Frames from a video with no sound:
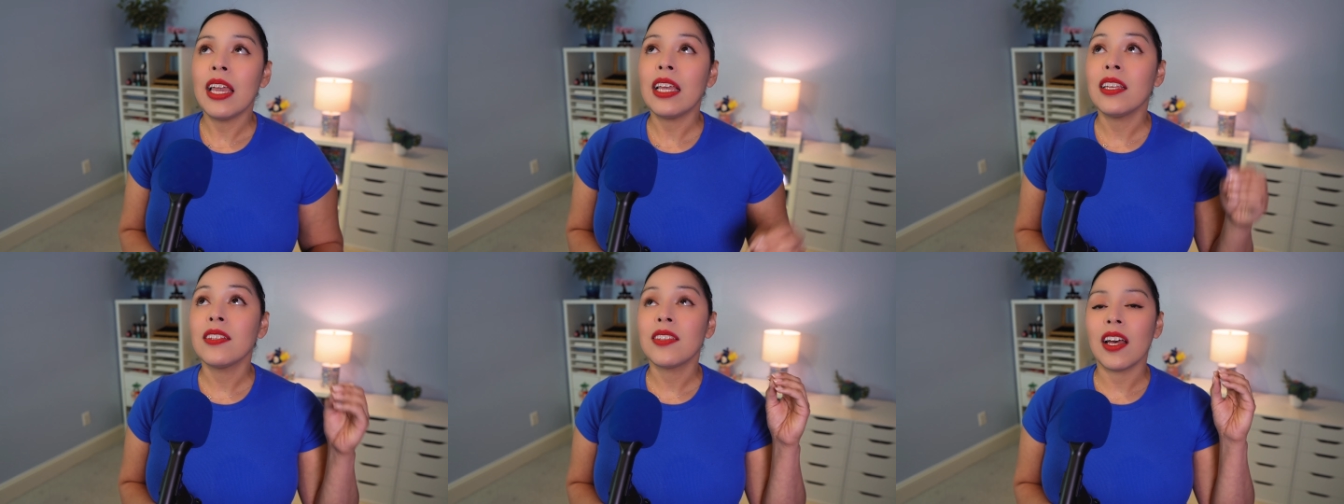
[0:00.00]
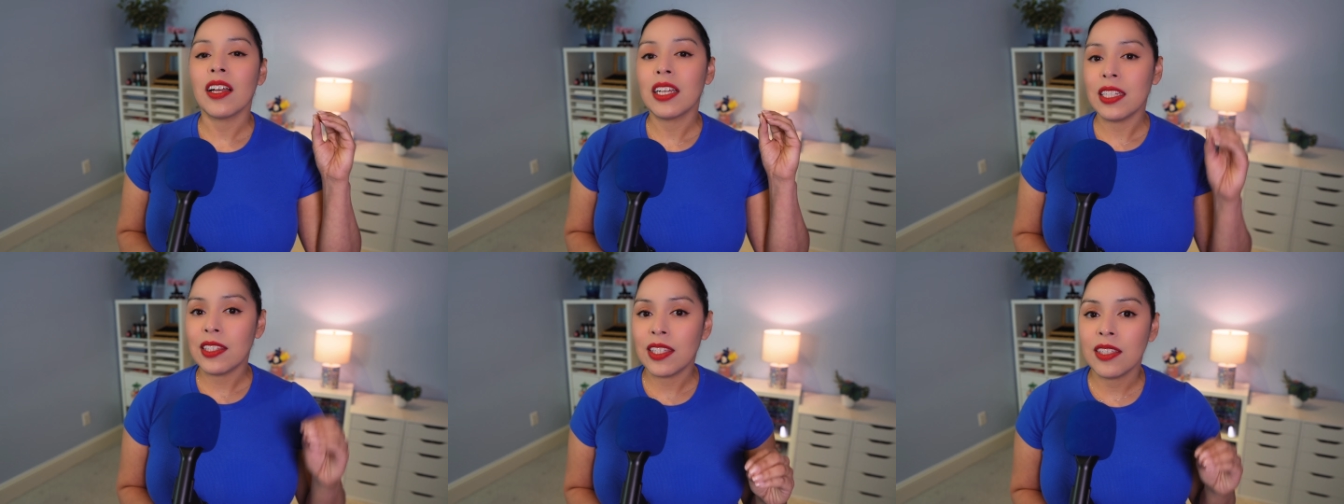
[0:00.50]
is a
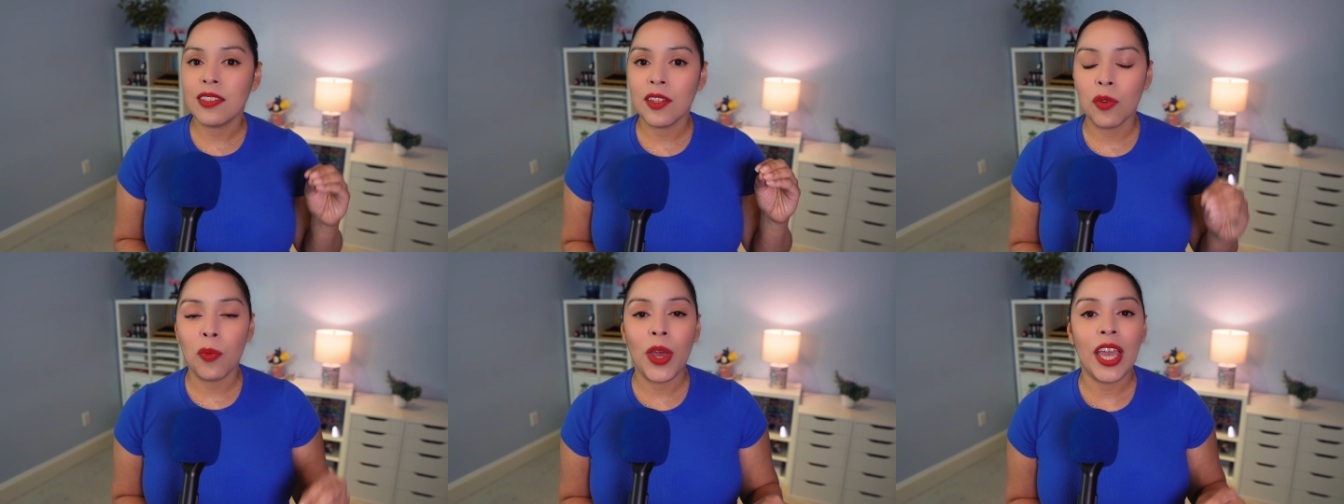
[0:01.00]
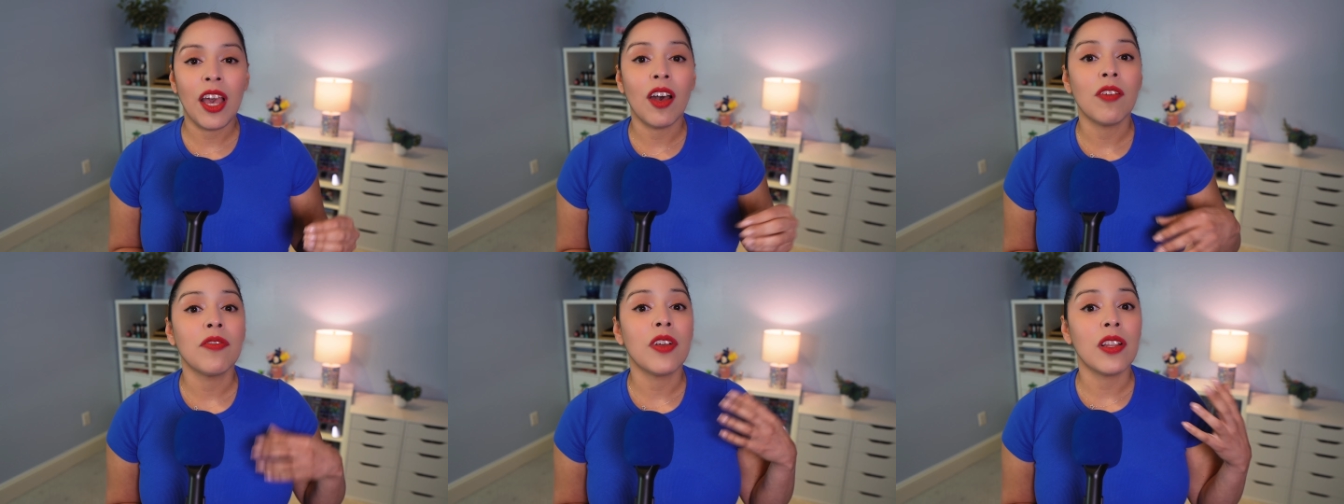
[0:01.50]
consistent way
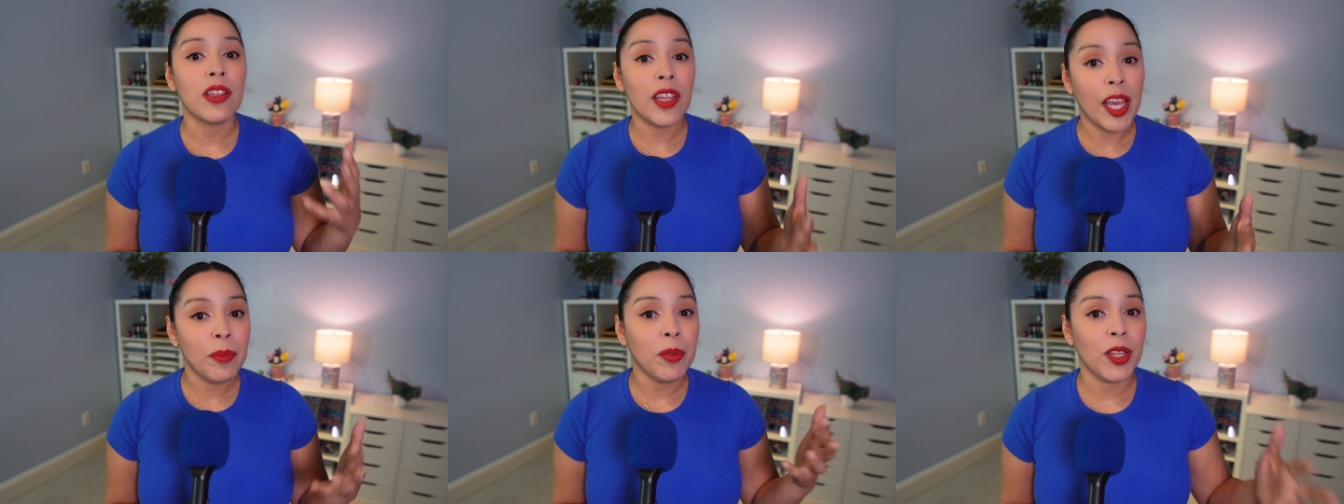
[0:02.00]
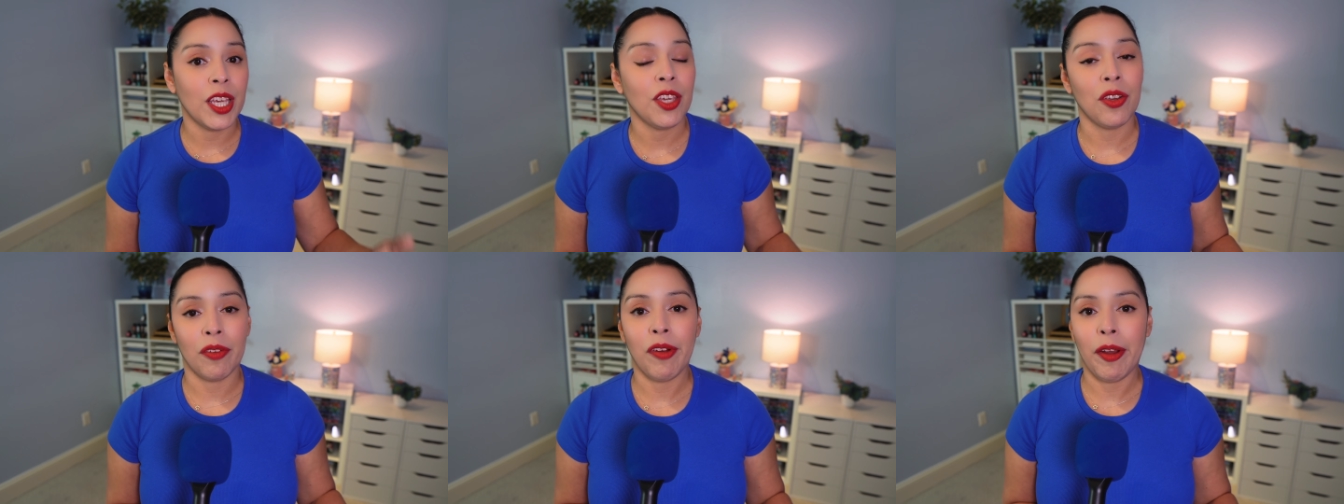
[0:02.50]
of labeling
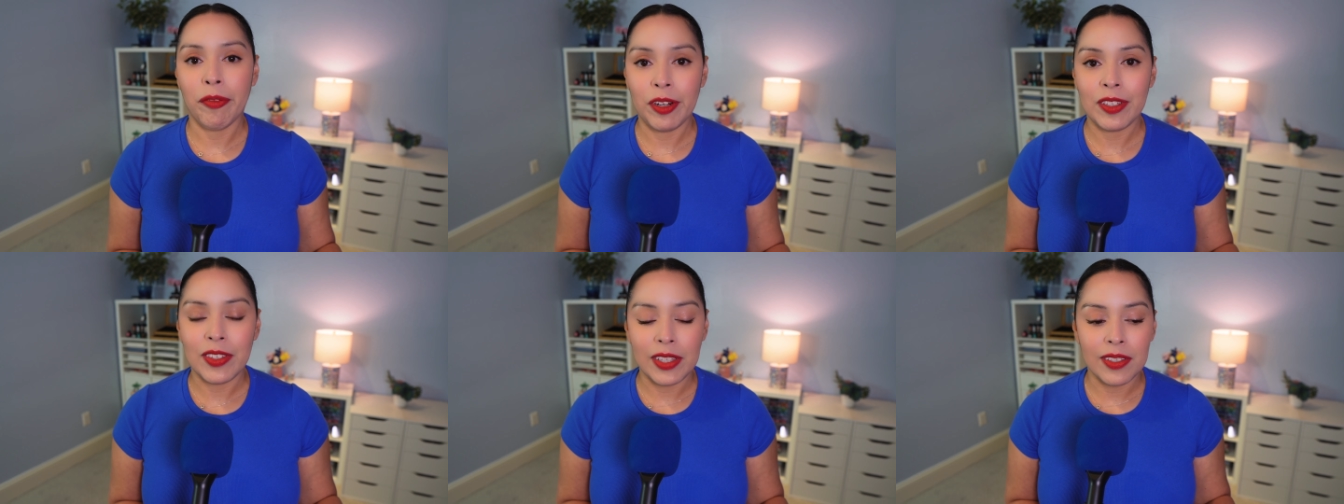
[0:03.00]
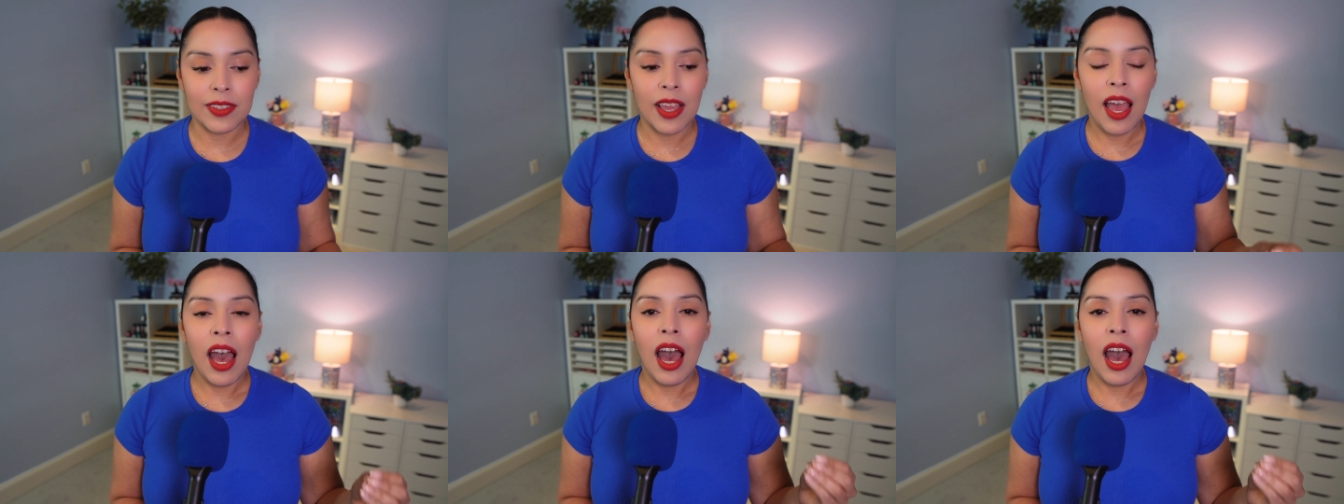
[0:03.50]
your references.